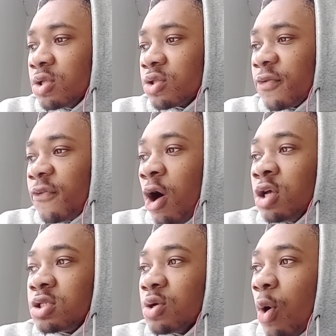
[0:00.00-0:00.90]
the
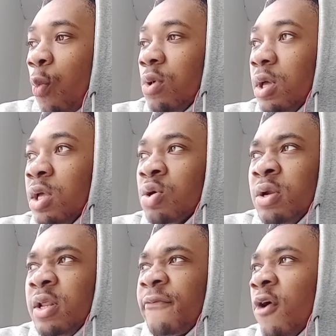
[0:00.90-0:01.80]
first. It's
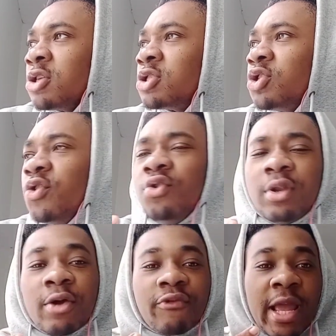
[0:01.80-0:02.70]
only the first two
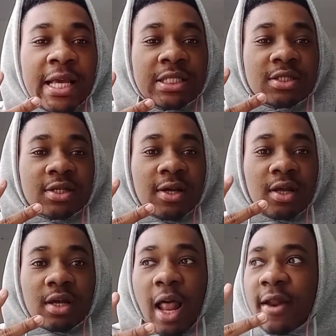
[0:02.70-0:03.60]
they race.
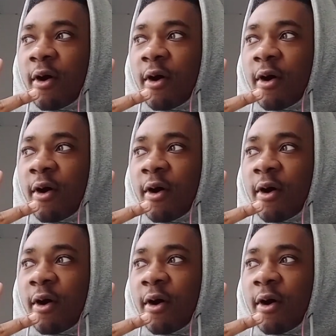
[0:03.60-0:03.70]
Like,